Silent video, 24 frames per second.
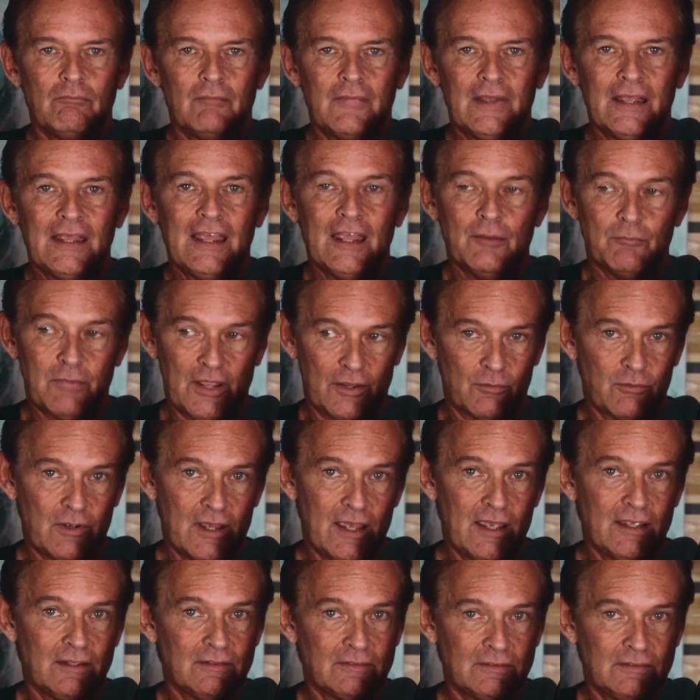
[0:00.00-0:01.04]
And by the
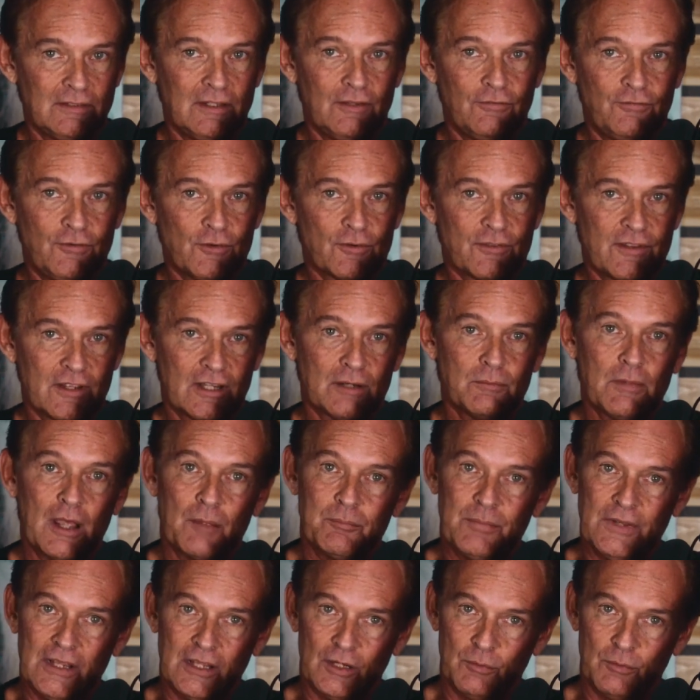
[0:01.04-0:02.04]
way, if you're thinking about being an